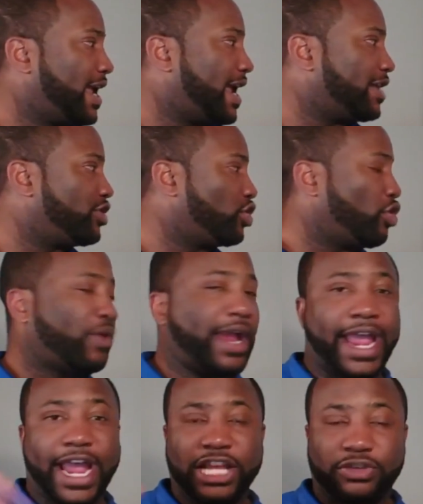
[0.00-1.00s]
And so
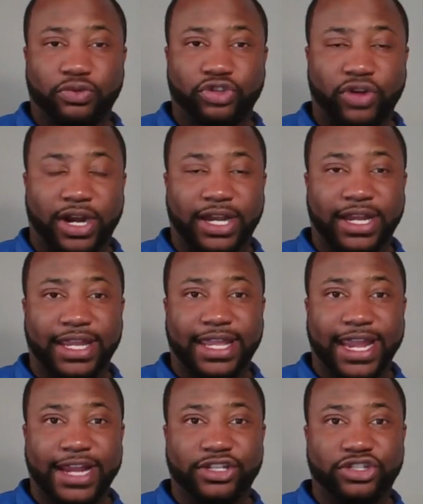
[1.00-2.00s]
as we're trying to
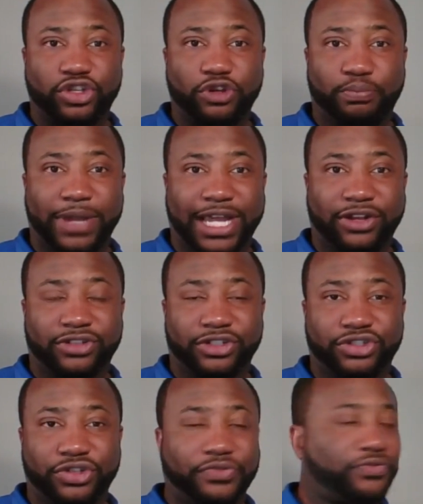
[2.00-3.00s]
engage two battles on
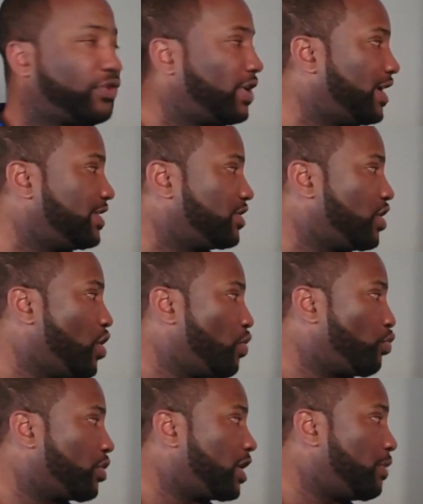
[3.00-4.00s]
two fronts,
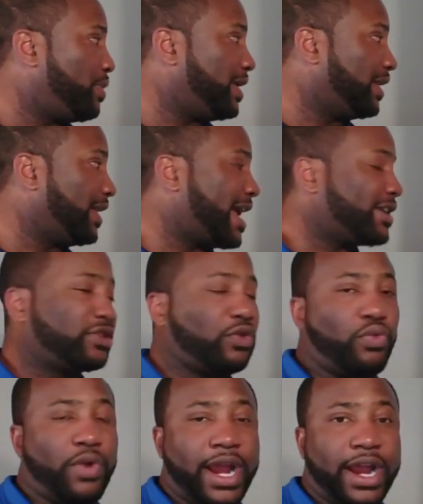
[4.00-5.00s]
we're going to be less
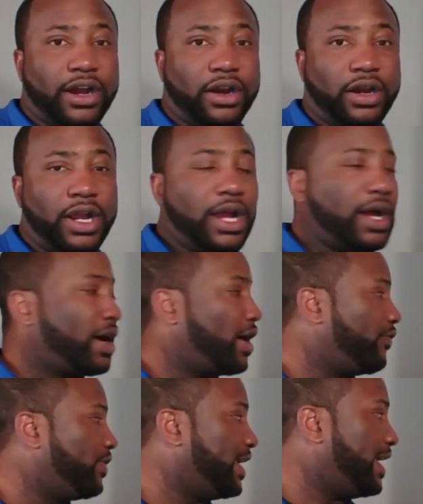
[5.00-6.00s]
aware
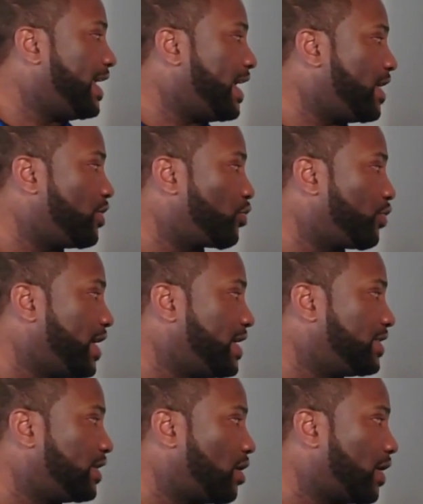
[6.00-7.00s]
of the
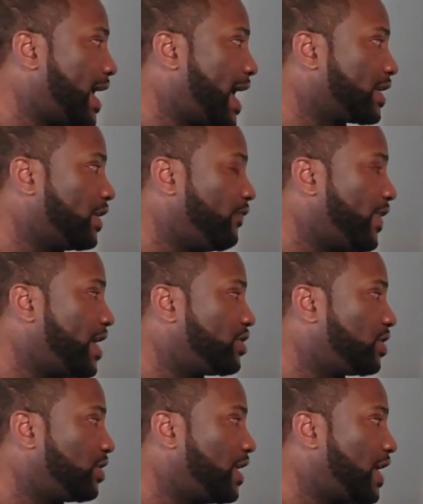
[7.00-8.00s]
increase in our
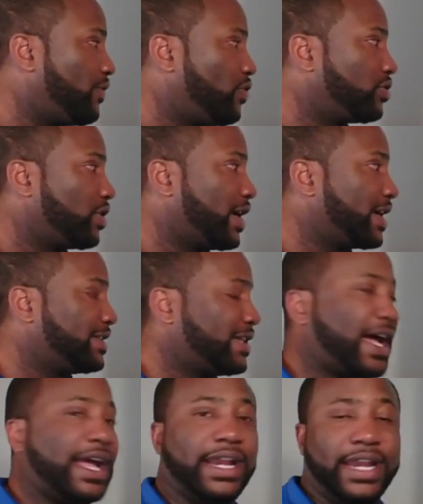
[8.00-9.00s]
activation levels, our
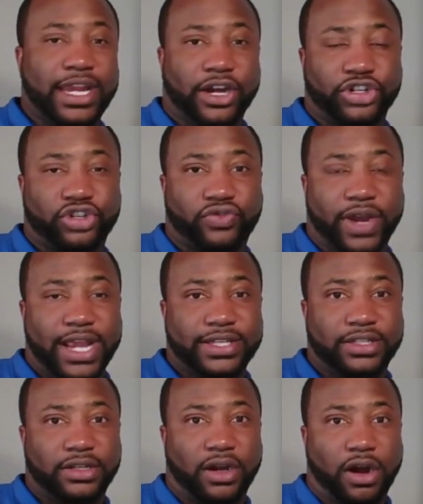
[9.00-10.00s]
anxiety, our stress,
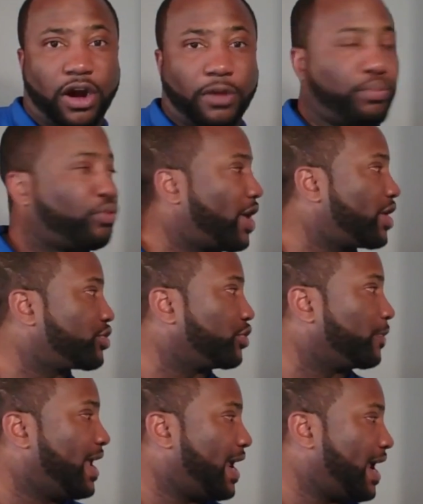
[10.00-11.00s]
and our
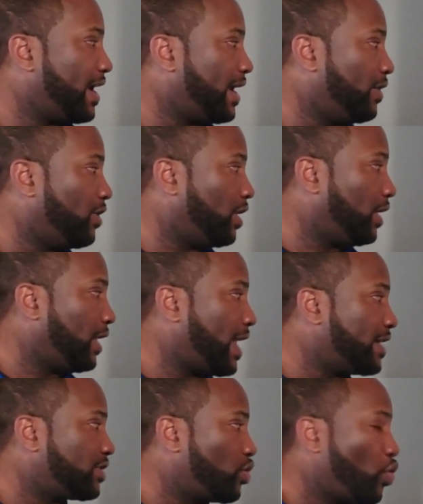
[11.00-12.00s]
pressure. And the
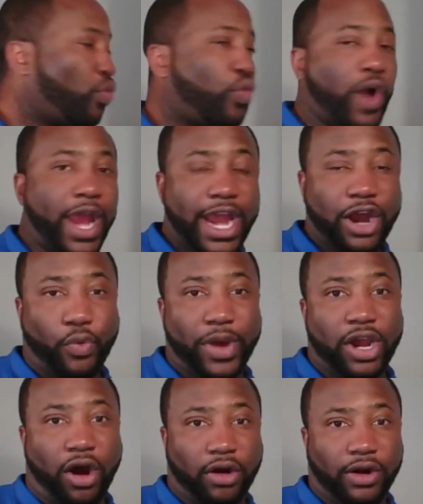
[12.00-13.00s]
less aware
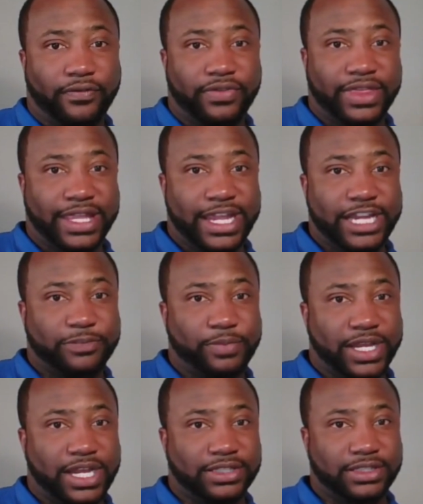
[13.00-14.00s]
we are of this
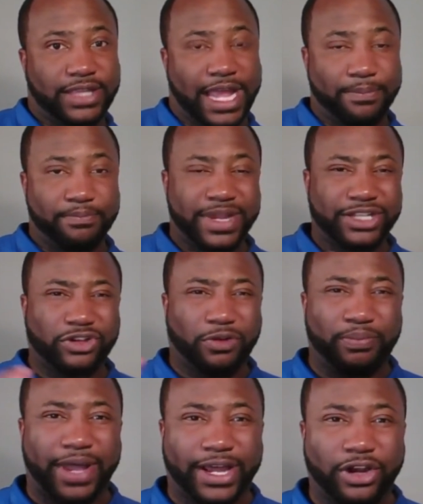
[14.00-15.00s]
because of that mental
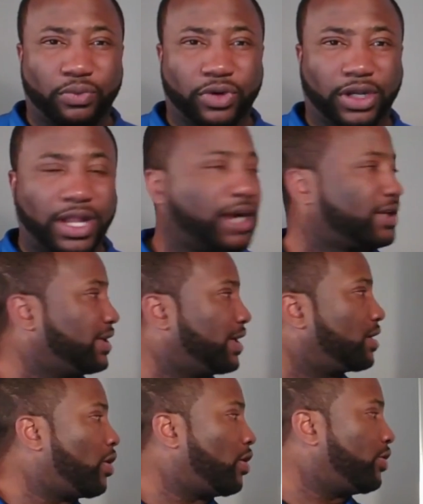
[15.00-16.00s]
battle we're locked
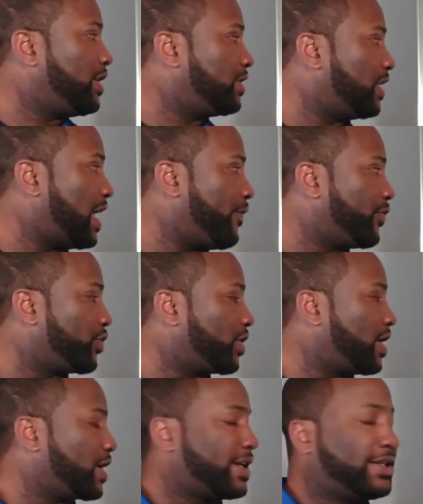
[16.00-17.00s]
in, these levels are
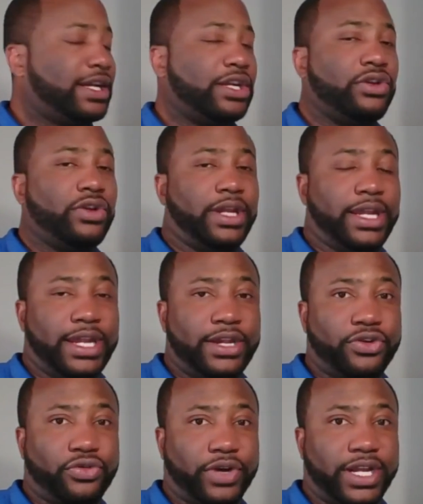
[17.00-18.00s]
going to continue to
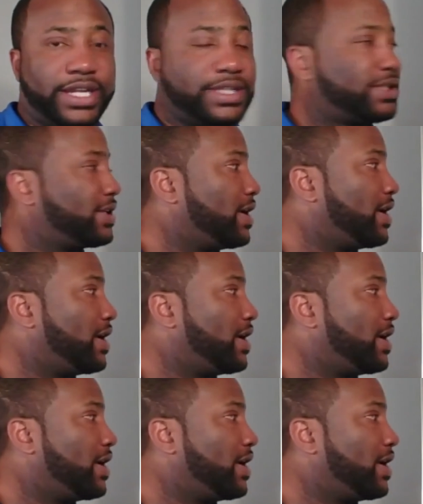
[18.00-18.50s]
increase.